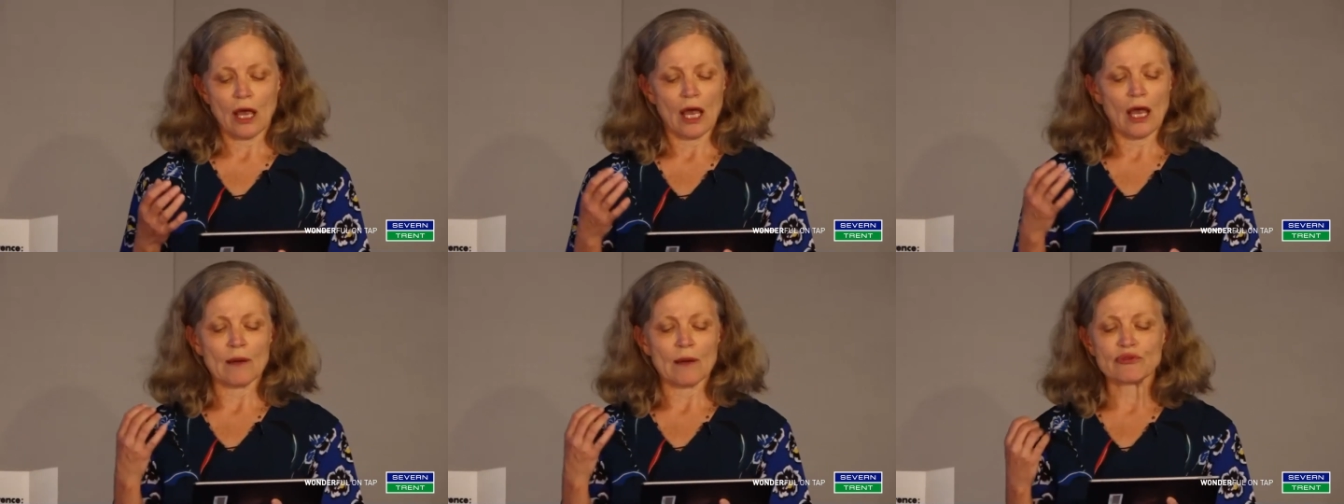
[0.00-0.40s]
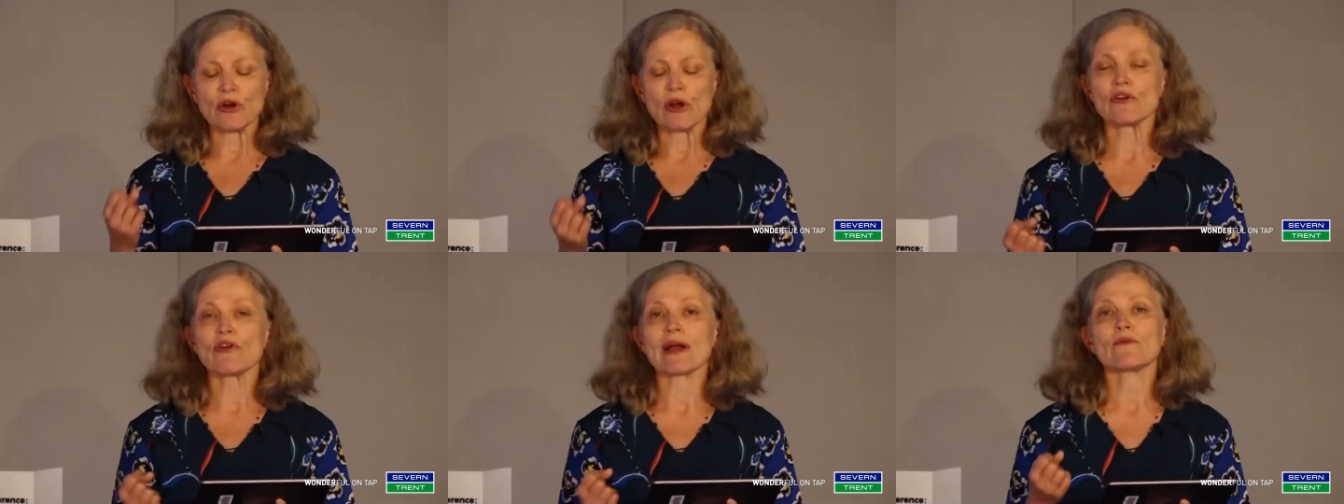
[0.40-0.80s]
a
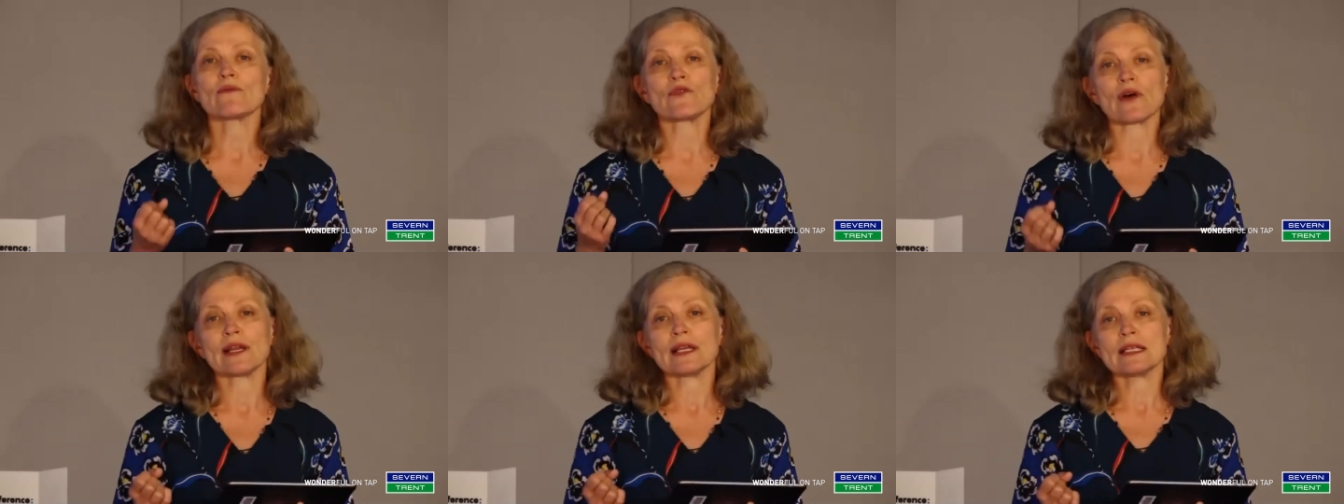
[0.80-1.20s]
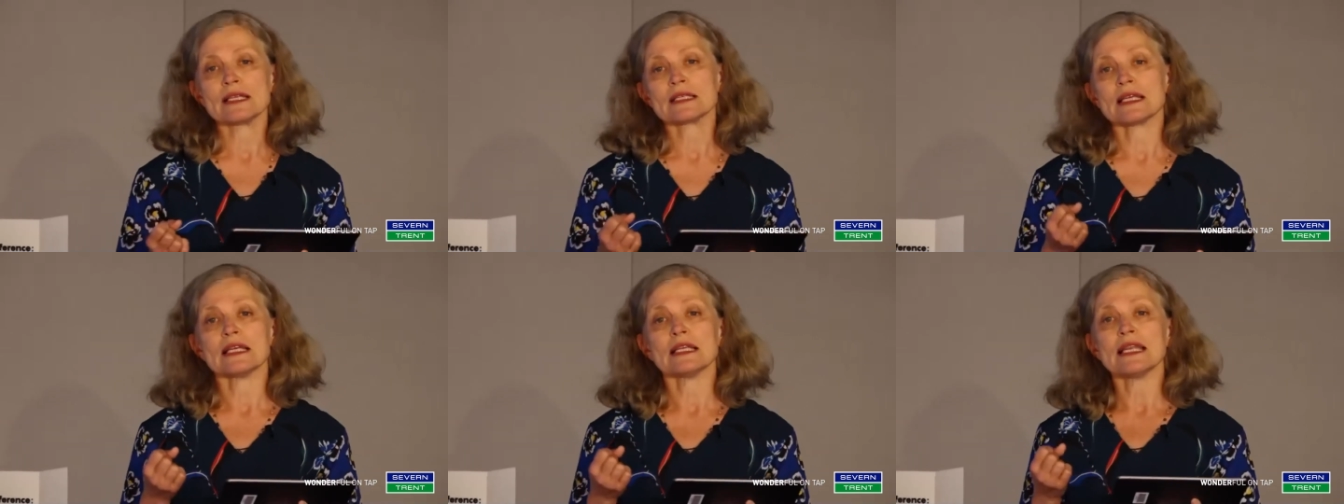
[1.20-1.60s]
programme
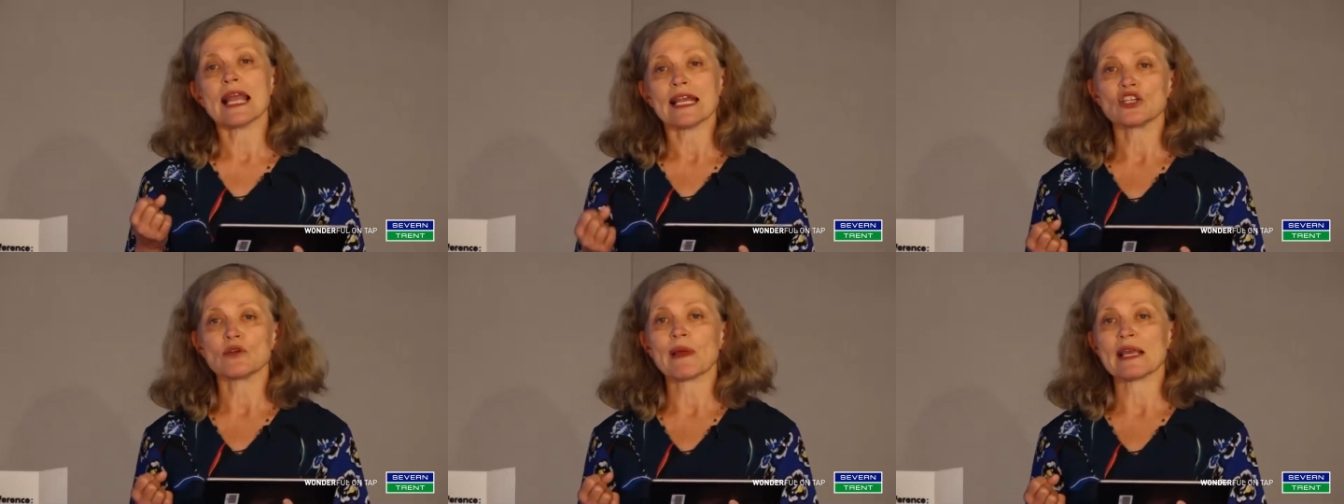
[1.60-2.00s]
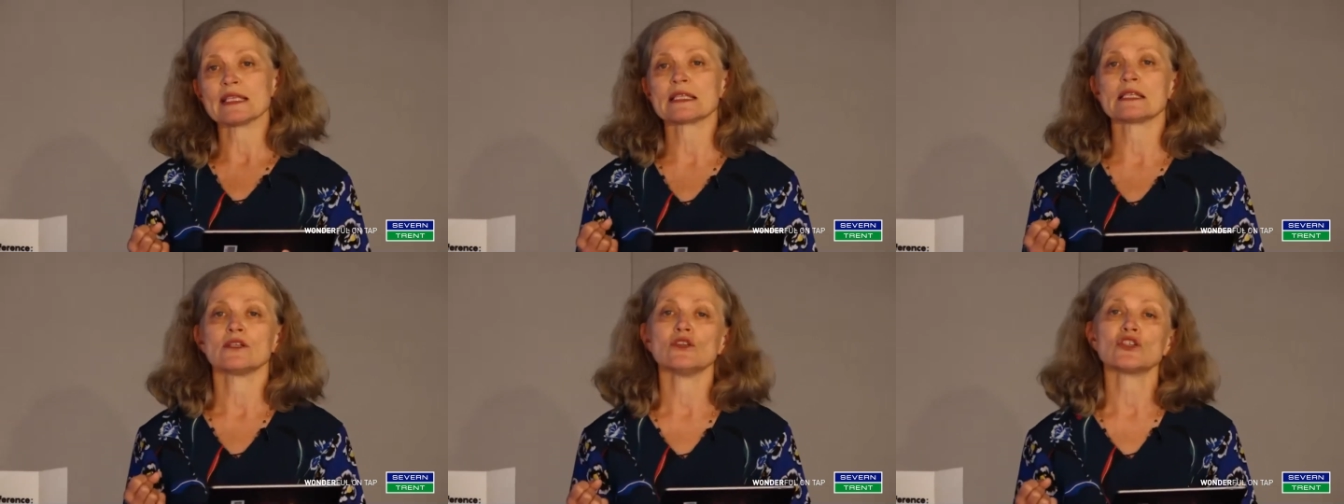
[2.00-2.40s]
financing nature-based
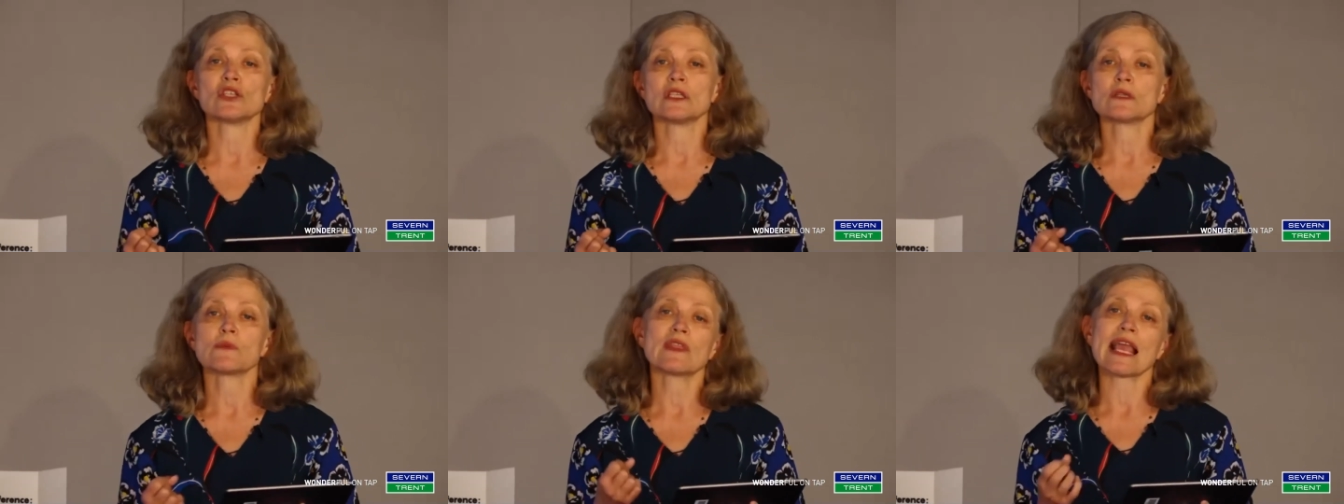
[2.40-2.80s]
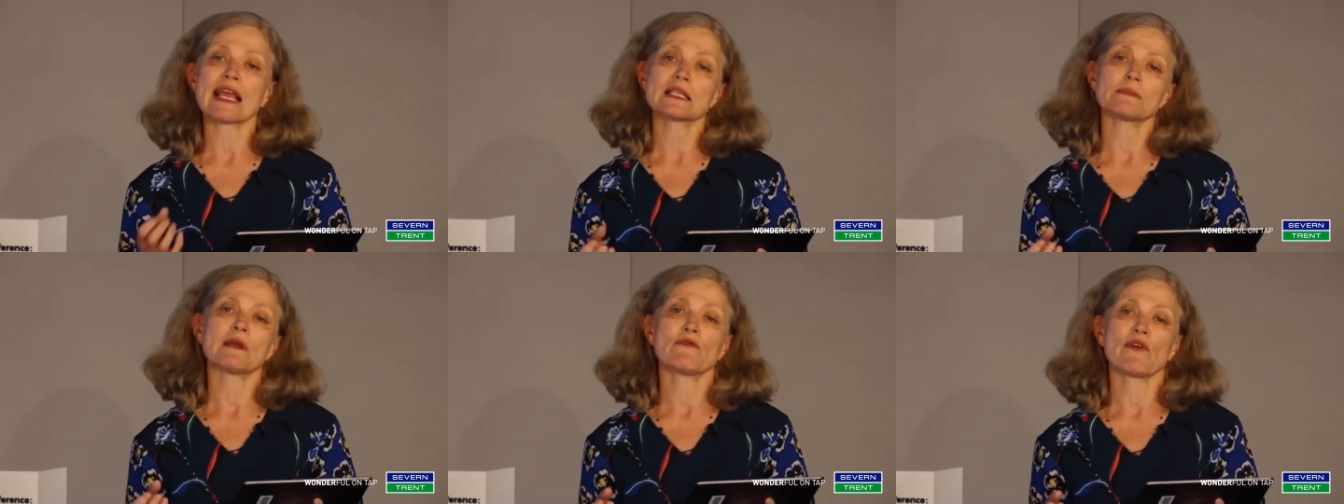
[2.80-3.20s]
solutions with the
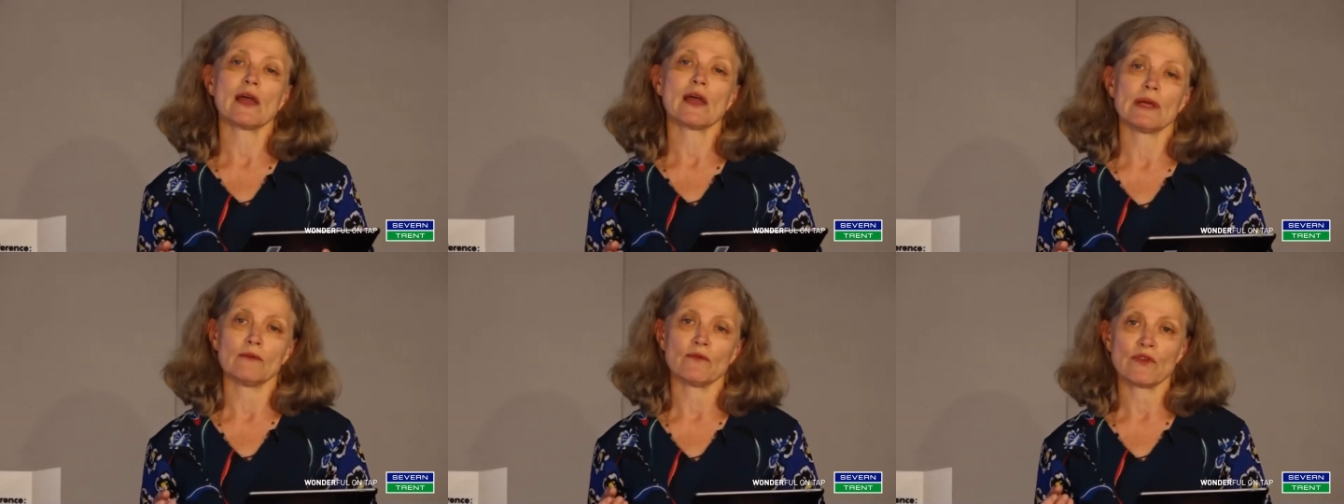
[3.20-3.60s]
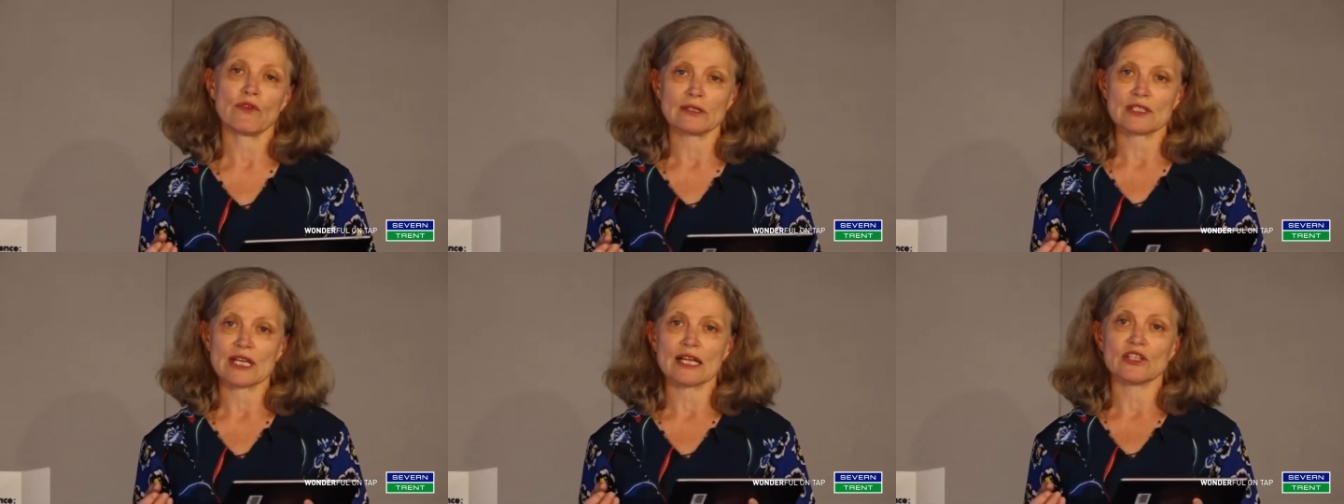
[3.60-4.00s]
Esme Fairbairn
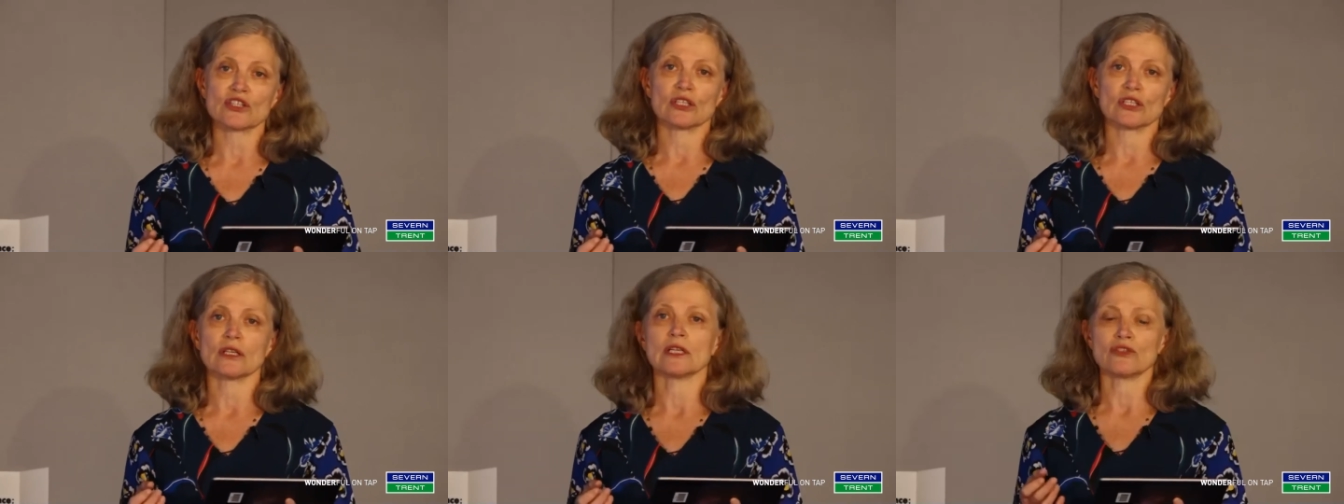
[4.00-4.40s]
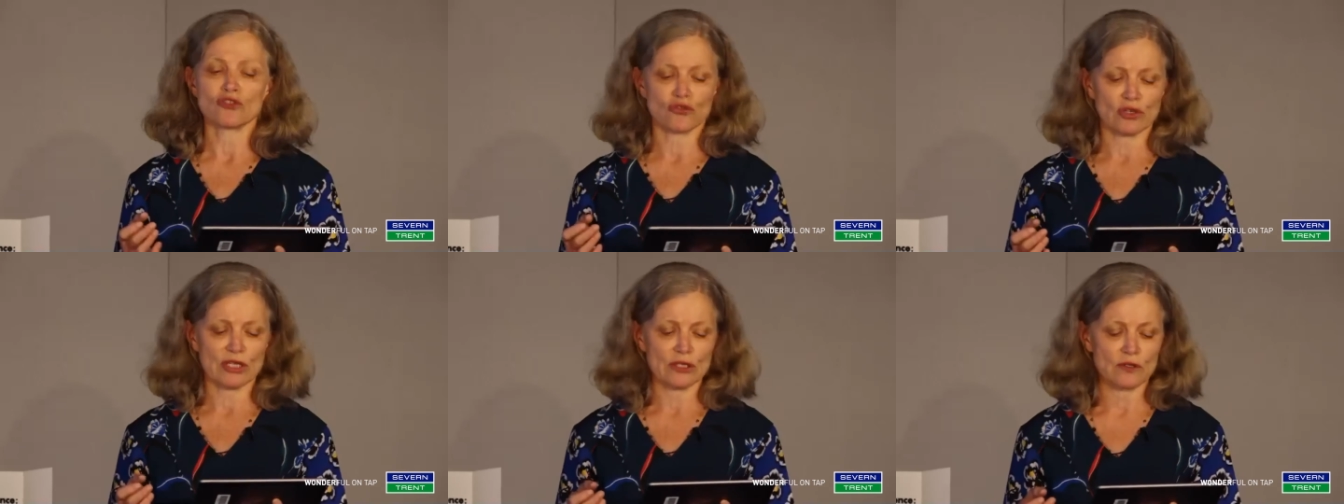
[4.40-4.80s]
Foundation and
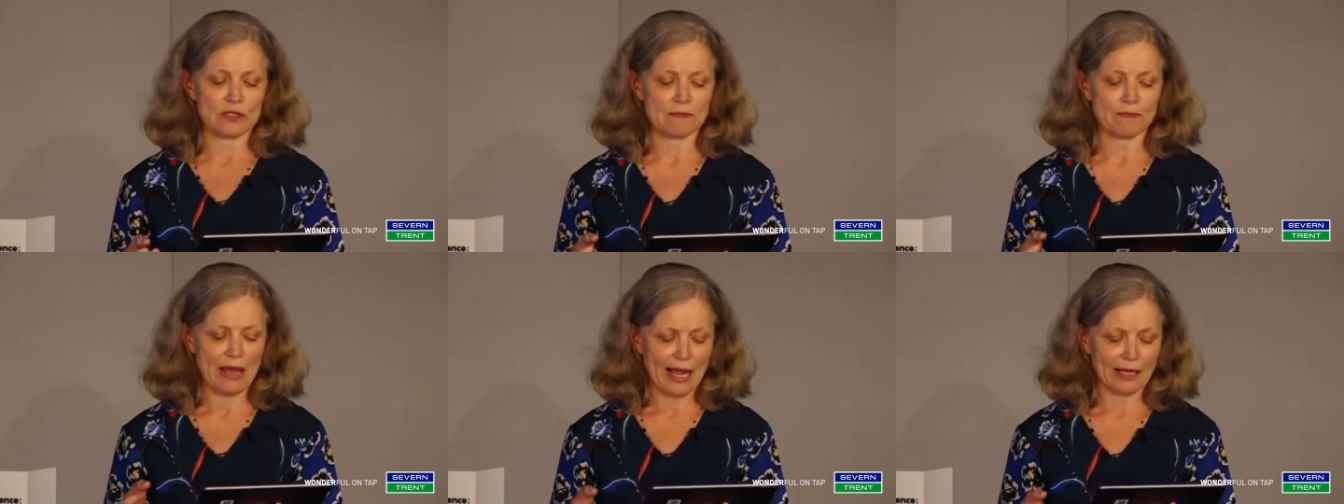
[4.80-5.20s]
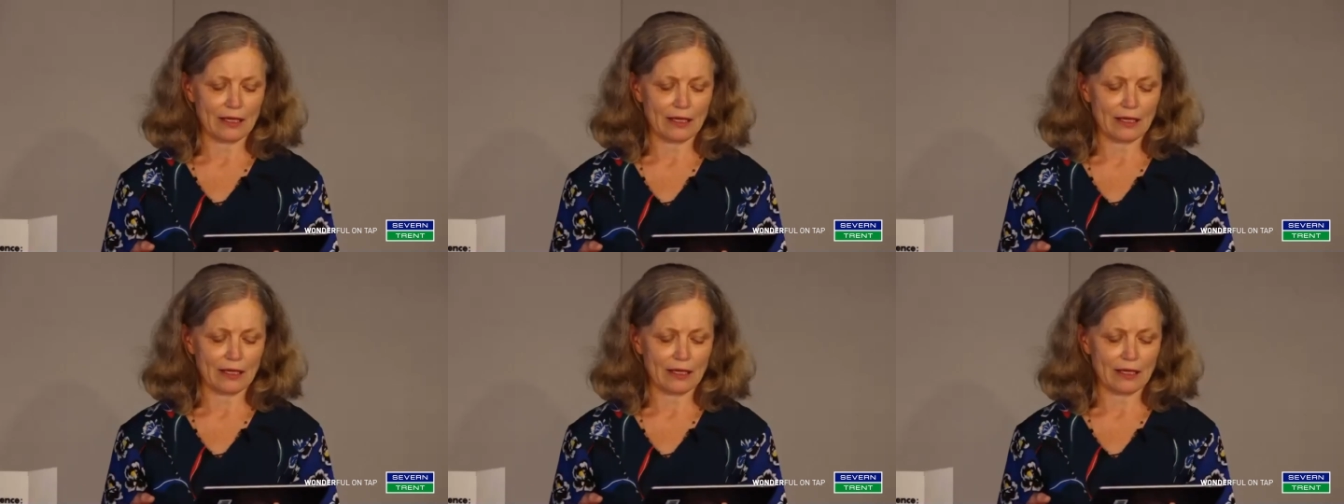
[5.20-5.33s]
Triodos Bank.